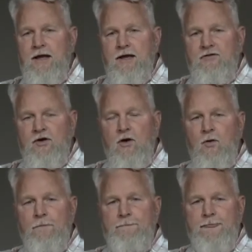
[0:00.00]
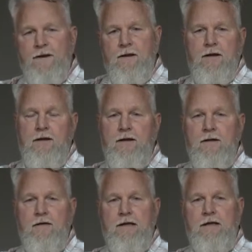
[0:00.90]
so
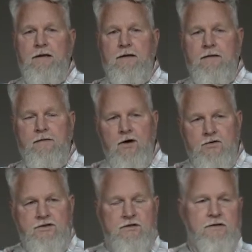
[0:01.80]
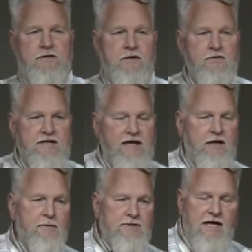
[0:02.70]
those
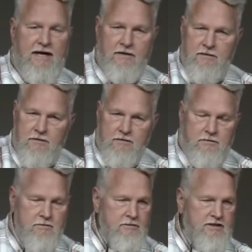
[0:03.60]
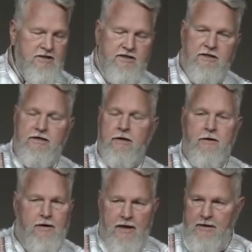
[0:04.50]
kingdoms got just
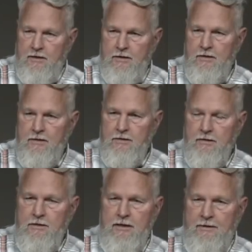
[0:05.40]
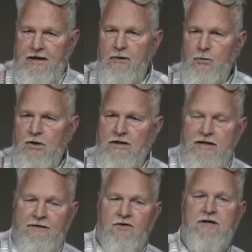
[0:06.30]
deteriorated. They really
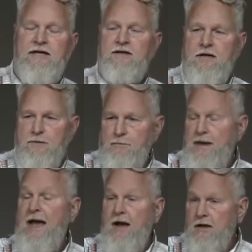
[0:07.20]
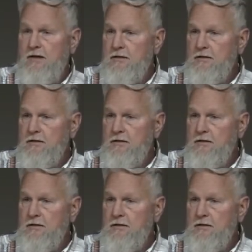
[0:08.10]
never did come back,